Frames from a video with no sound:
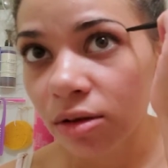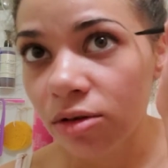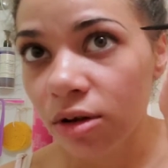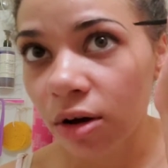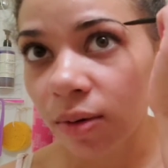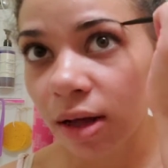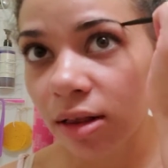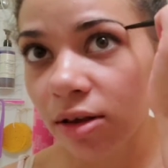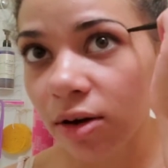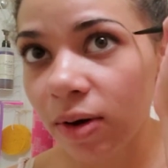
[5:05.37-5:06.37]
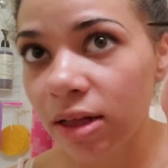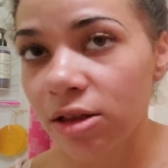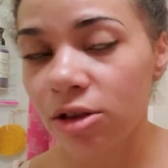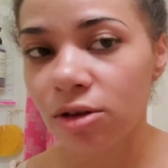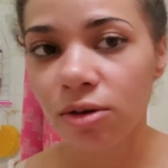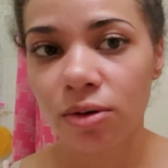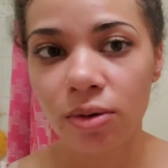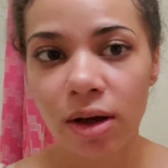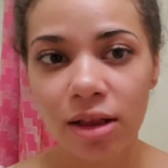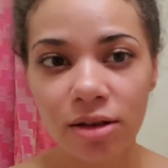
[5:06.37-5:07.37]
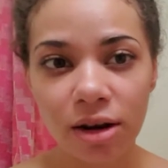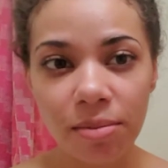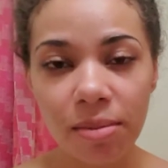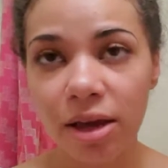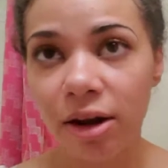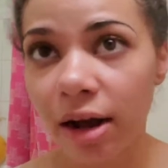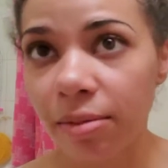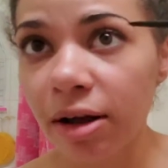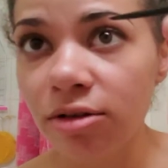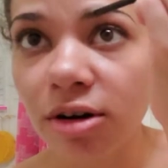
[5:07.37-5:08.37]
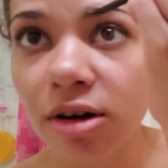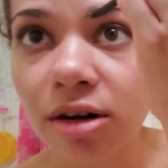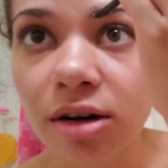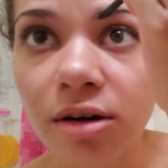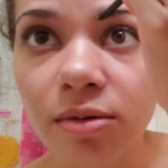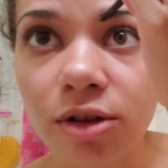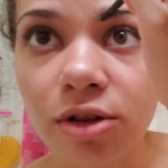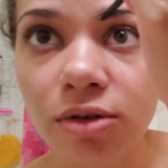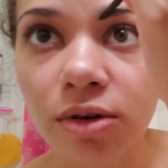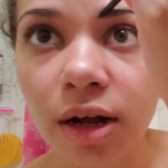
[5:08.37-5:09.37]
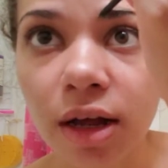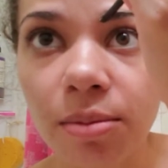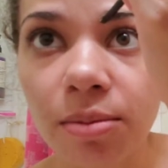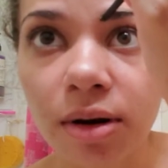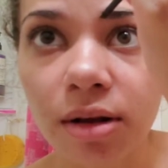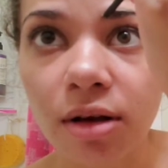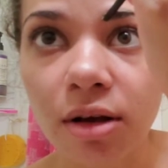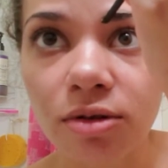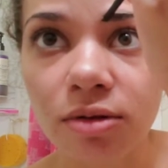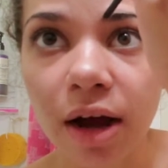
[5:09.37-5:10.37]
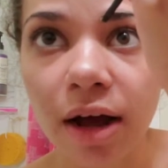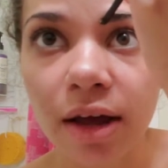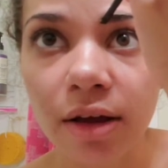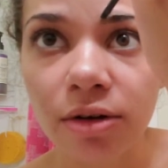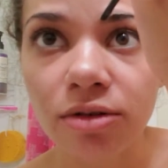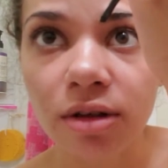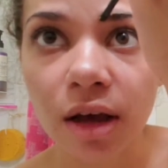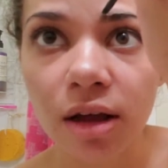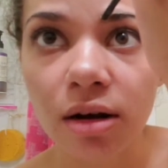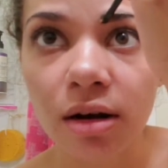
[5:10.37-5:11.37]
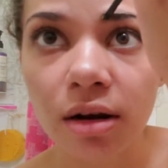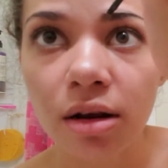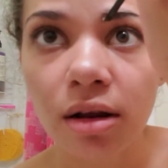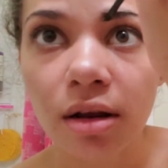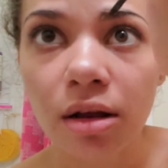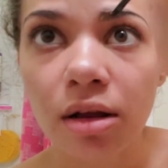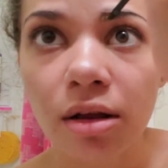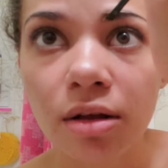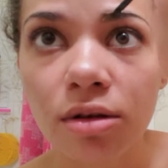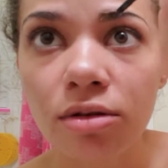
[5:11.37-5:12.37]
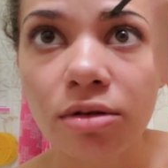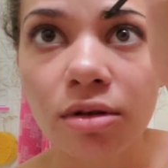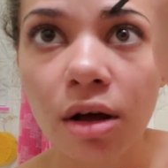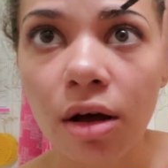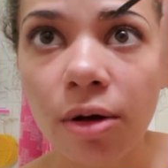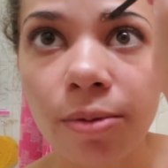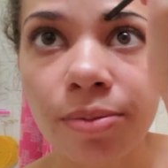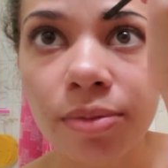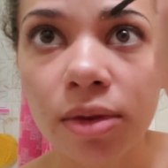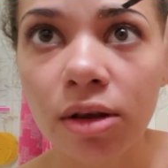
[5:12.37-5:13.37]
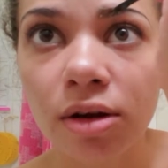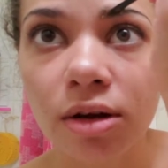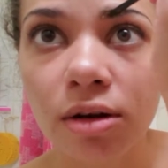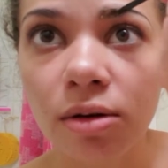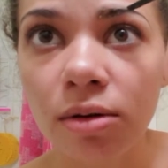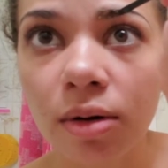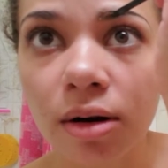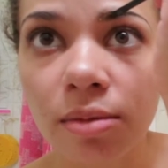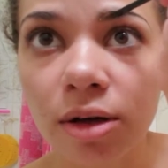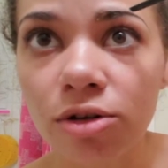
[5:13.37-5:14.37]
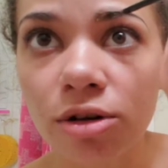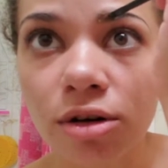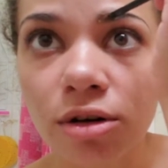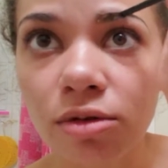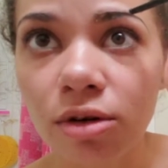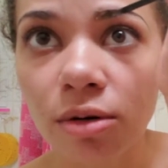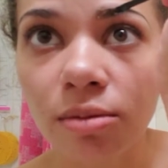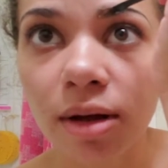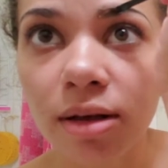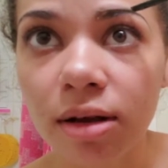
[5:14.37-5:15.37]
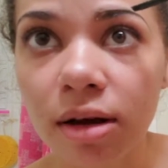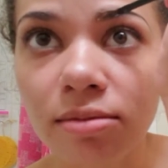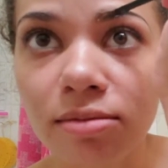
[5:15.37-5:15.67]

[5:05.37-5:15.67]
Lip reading: So it's going to make your eyebrows darker, which is great, but it's also dyeing your skin. So you're going to want to make sure you don't mess up.